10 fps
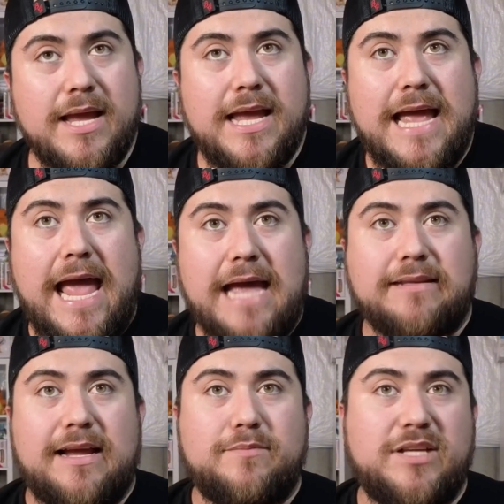and I
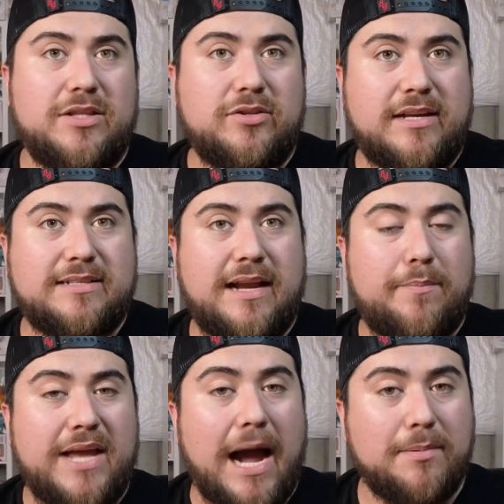am telling you that it's going to be
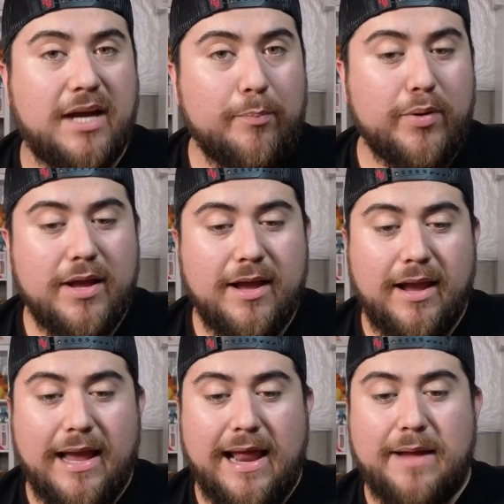hyped up,
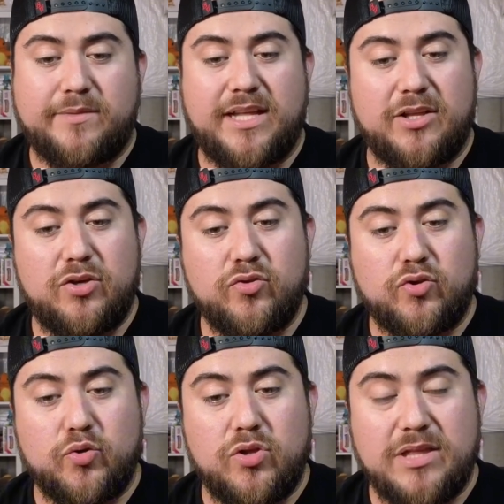and I am telling you
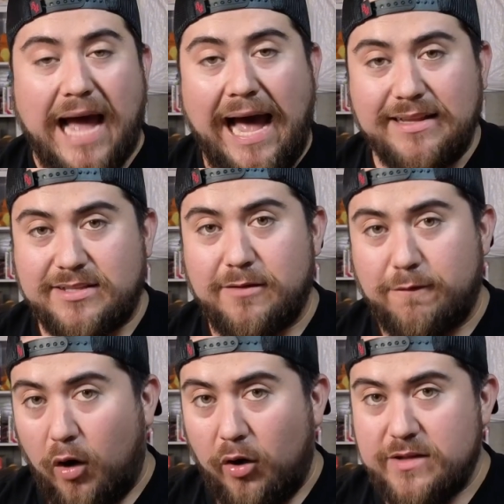to not
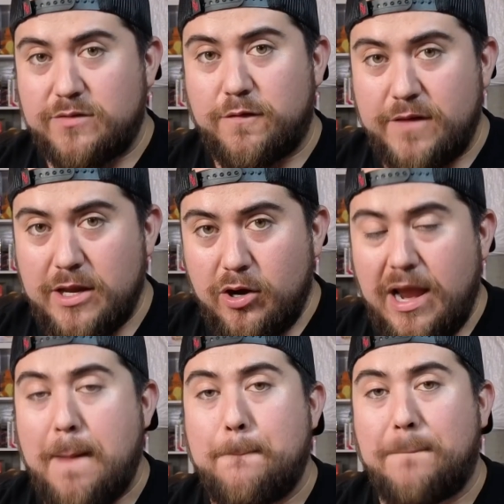fall into fear
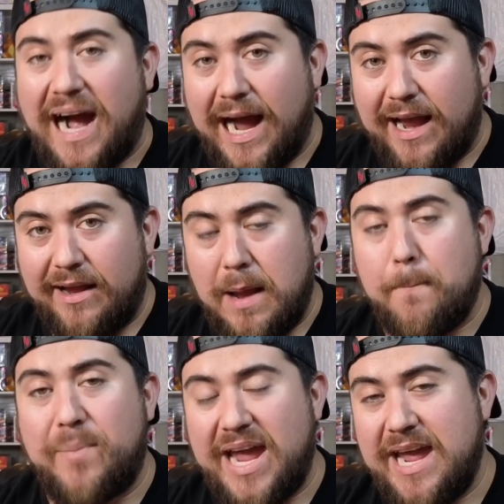and buy and
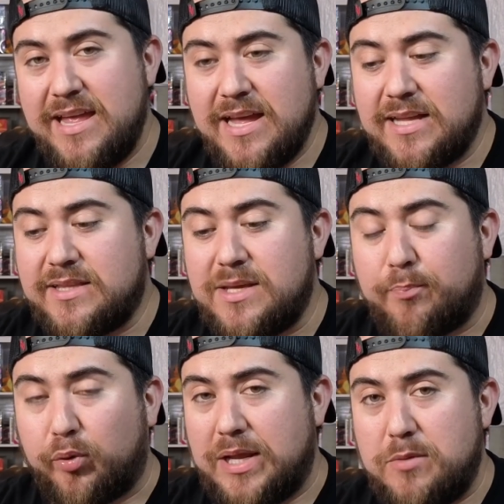pay the
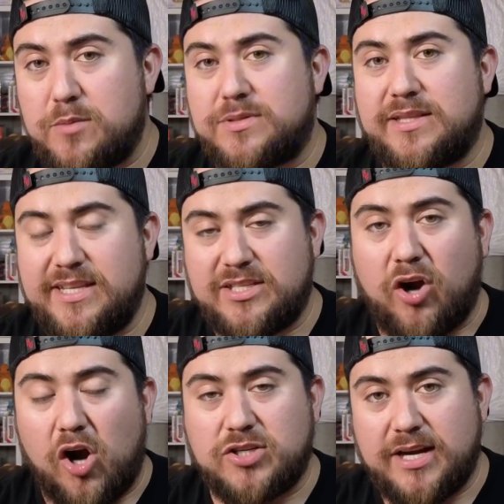premiums that these
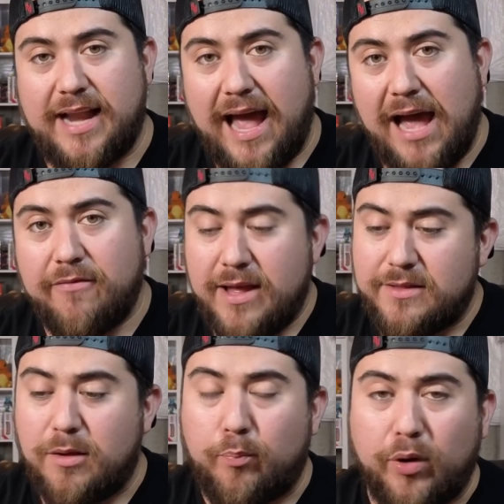cards are going to have,
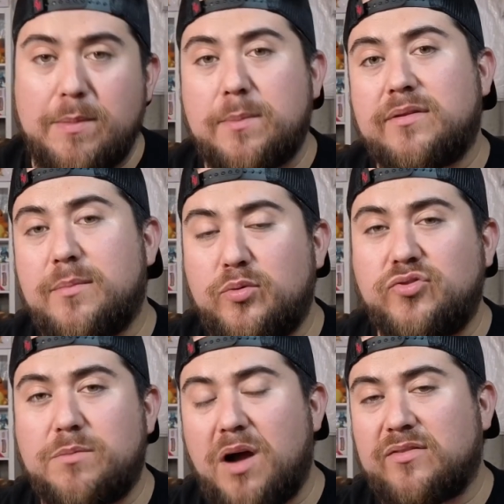the premiums that the booster
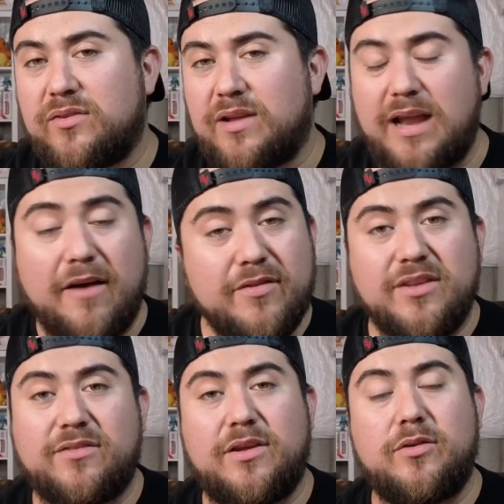boxes and everything
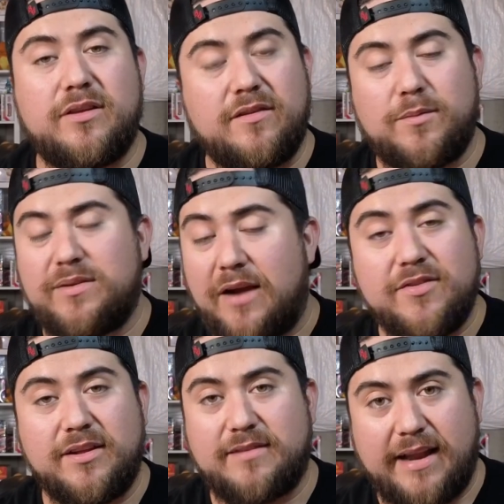sealed, ETBs,
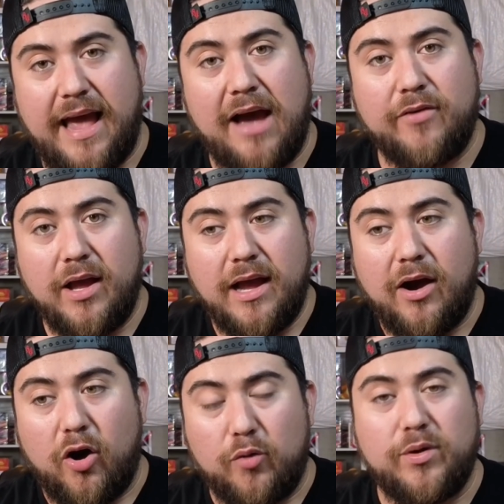everything is going to have
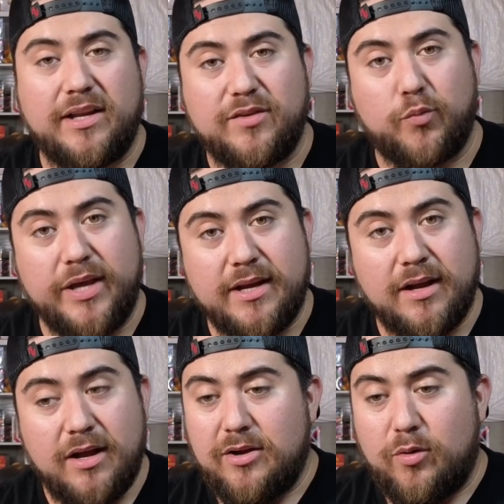on release week.
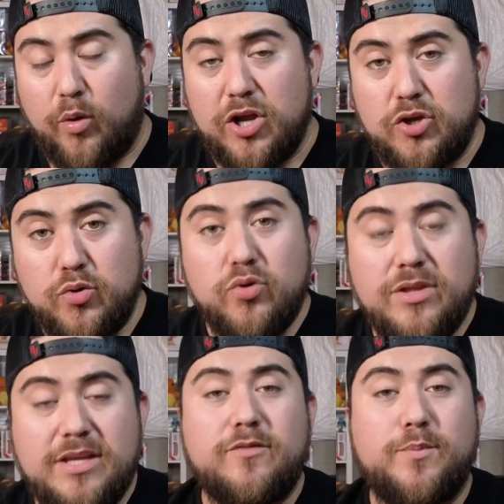What you
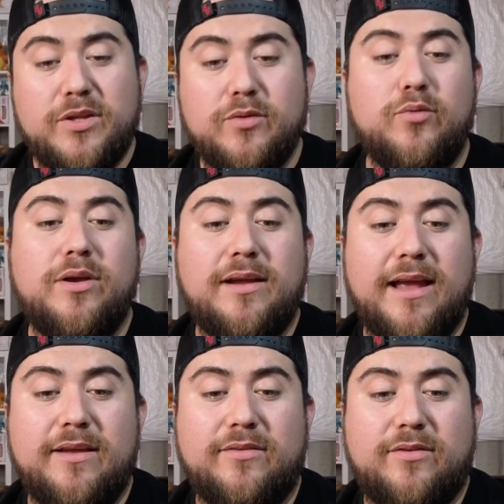need to be doing is